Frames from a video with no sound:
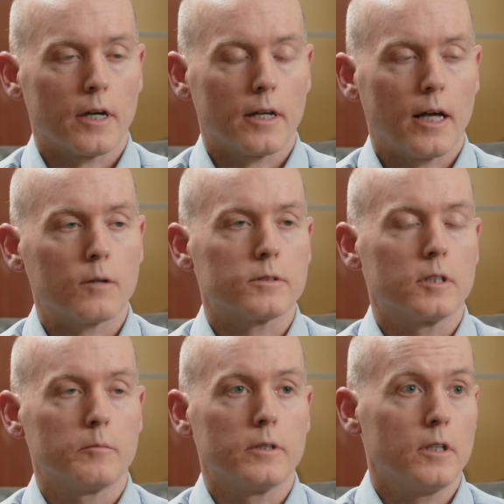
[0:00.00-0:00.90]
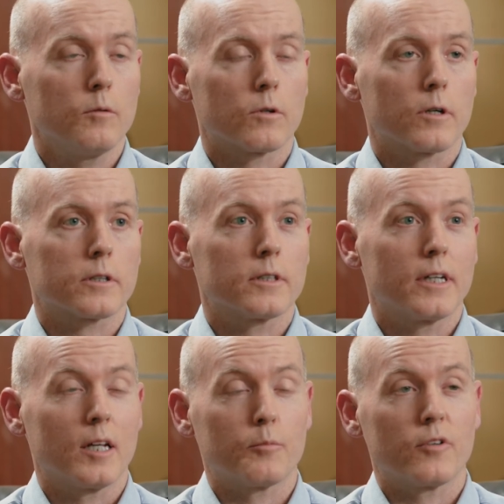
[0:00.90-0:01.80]
And how CBD works,
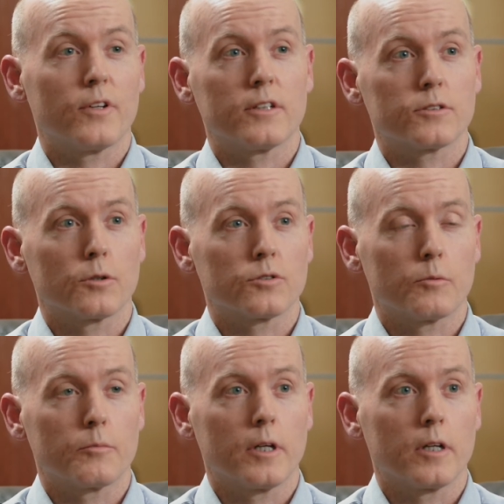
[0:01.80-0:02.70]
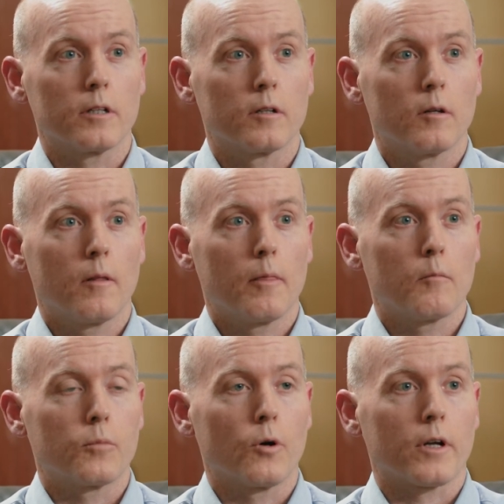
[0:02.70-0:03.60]
it prevents those from being
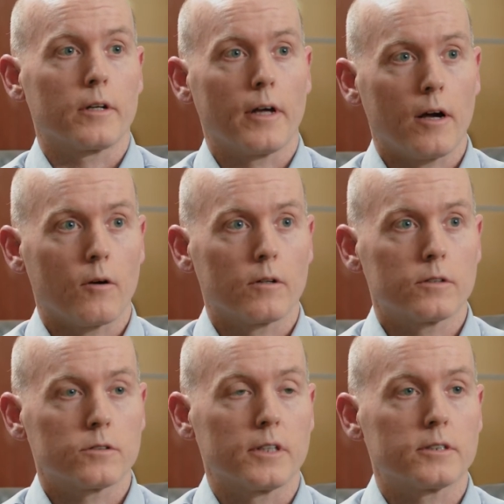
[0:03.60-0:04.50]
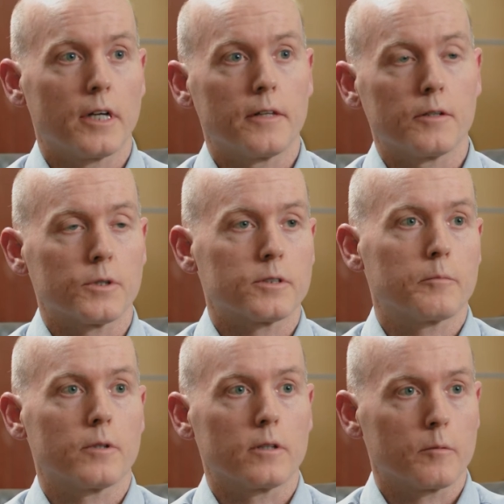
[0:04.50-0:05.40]
broken down. So they stay in the
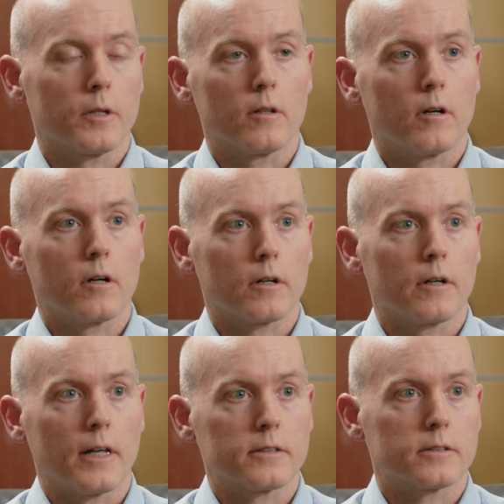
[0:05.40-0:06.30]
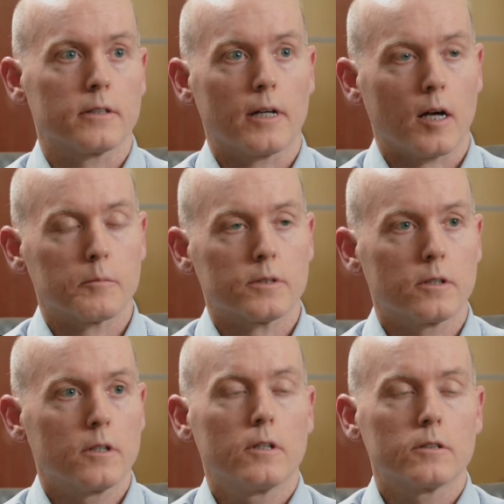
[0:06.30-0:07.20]
receptor a little bit longer, and that's synapse.
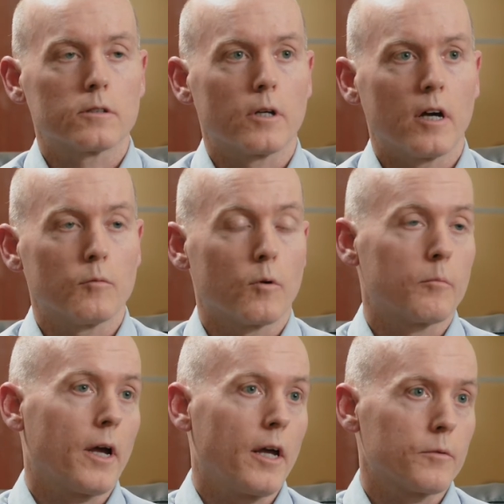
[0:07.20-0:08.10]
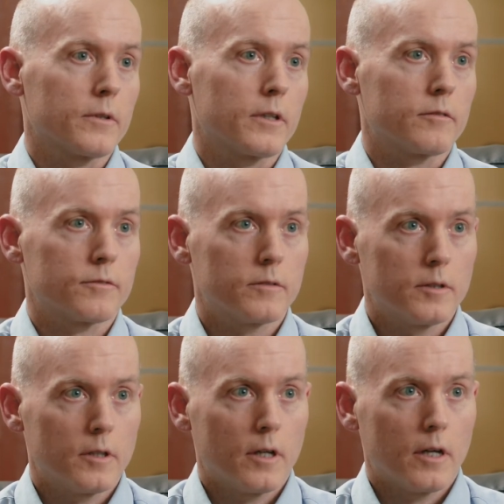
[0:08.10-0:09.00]
So you have more pain
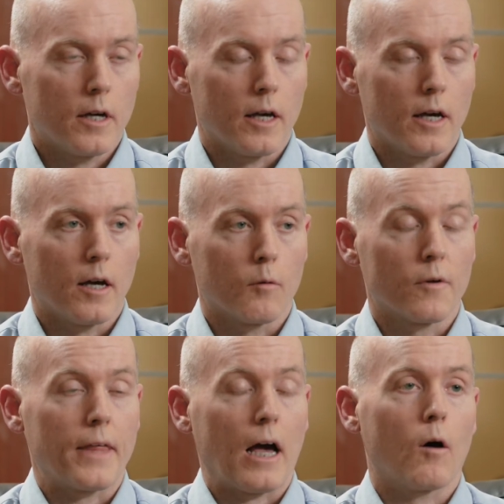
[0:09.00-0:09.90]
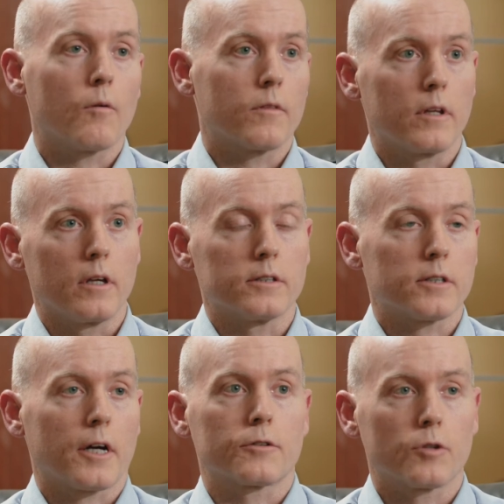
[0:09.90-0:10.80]
relief without the
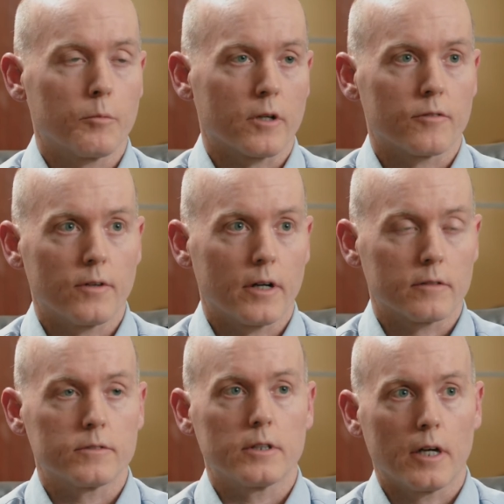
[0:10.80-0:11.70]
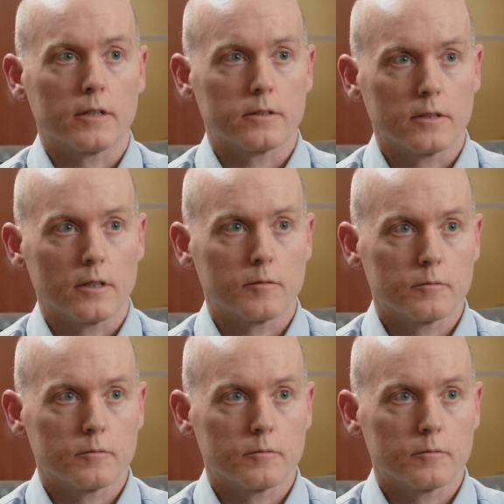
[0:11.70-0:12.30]
psychotropic effect of THC.